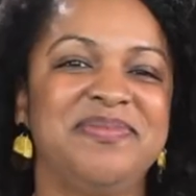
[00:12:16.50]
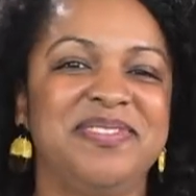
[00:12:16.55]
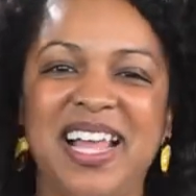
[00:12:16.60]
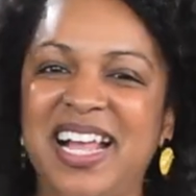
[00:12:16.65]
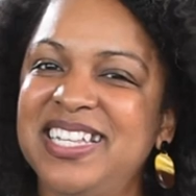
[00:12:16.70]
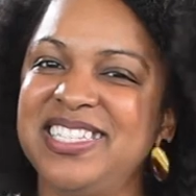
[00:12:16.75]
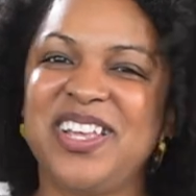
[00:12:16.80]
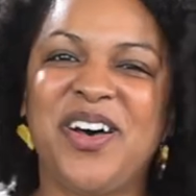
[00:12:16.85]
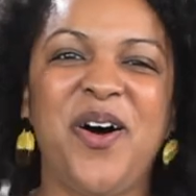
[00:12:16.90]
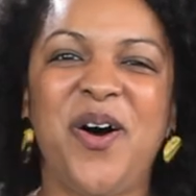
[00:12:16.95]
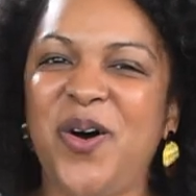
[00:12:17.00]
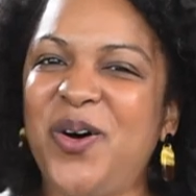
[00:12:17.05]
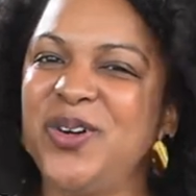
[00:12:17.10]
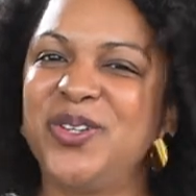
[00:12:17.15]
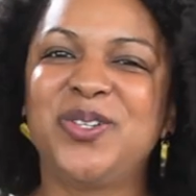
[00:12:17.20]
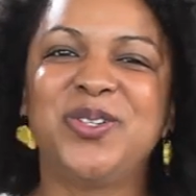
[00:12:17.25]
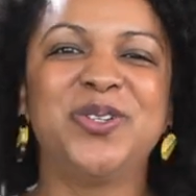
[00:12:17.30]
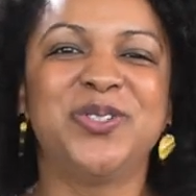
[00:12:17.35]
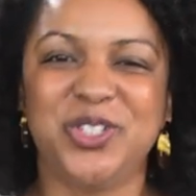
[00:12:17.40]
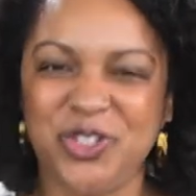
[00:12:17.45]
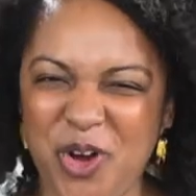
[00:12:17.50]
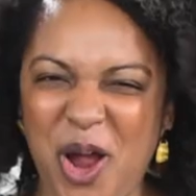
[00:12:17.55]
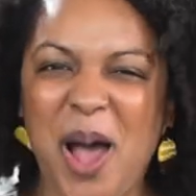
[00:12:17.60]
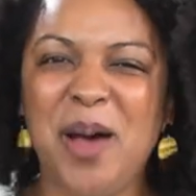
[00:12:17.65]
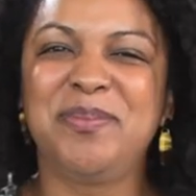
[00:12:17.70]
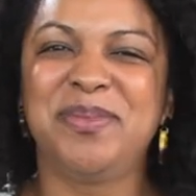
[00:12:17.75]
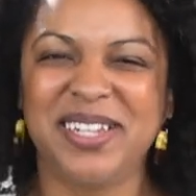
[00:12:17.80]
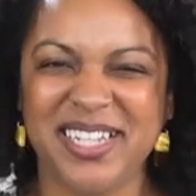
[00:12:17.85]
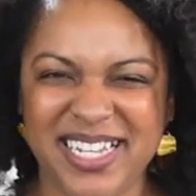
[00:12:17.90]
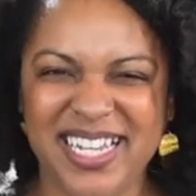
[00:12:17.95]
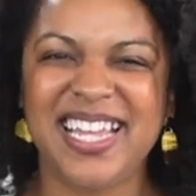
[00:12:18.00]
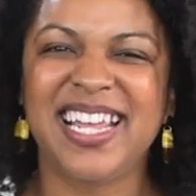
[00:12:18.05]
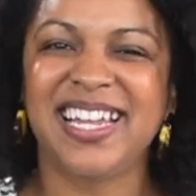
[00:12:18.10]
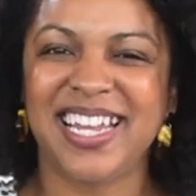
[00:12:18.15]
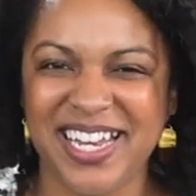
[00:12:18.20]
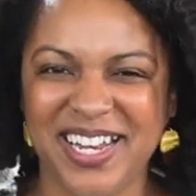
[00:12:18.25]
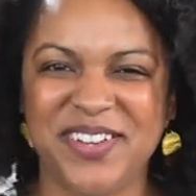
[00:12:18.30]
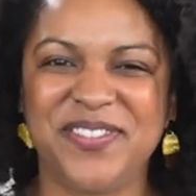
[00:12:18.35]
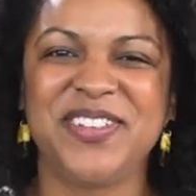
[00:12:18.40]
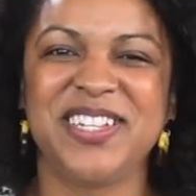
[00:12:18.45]
That's a whole trauma in
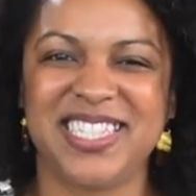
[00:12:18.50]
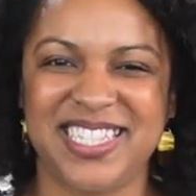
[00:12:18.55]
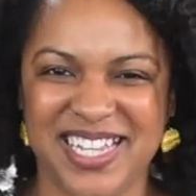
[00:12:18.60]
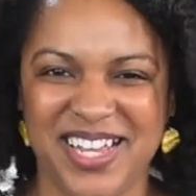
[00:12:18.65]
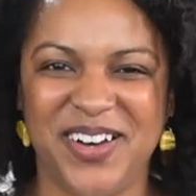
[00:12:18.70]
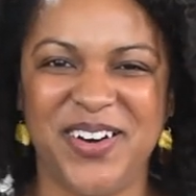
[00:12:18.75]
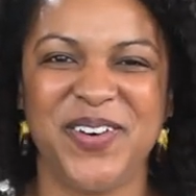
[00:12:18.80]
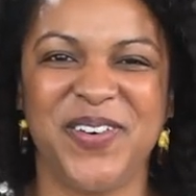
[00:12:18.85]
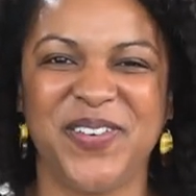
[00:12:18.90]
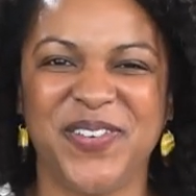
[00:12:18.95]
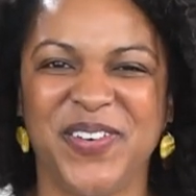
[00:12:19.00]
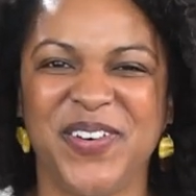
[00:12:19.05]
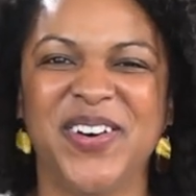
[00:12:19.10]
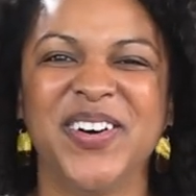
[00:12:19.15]
and of itself.